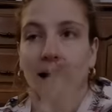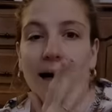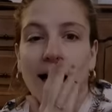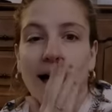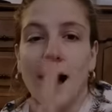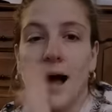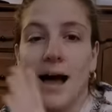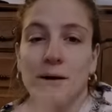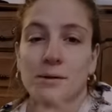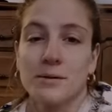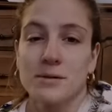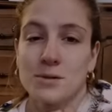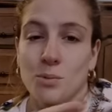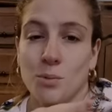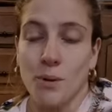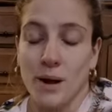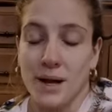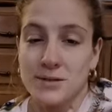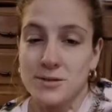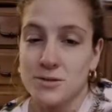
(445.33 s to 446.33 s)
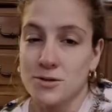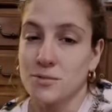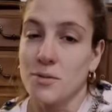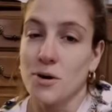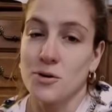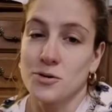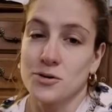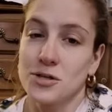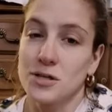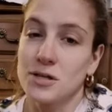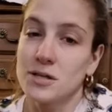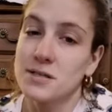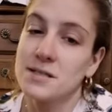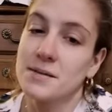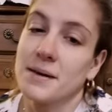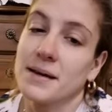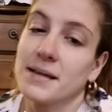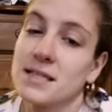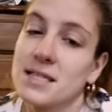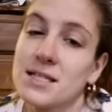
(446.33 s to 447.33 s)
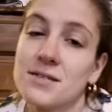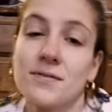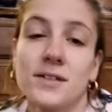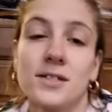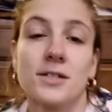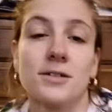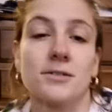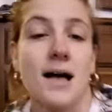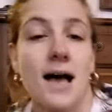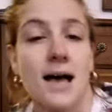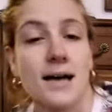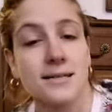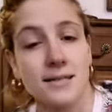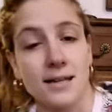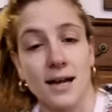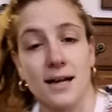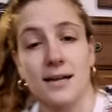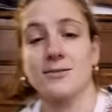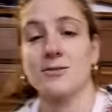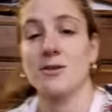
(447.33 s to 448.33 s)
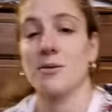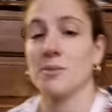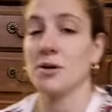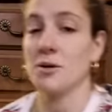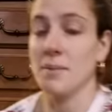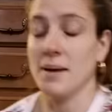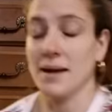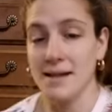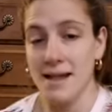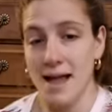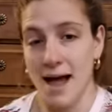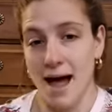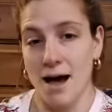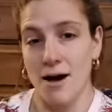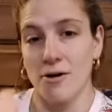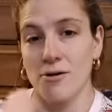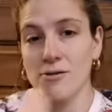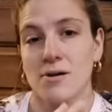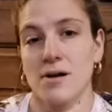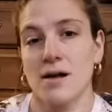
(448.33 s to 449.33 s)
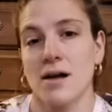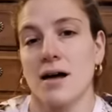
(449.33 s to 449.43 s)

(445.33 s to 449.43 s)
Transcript: I was way too emotional to make this video last night, so I'm gonna make it now.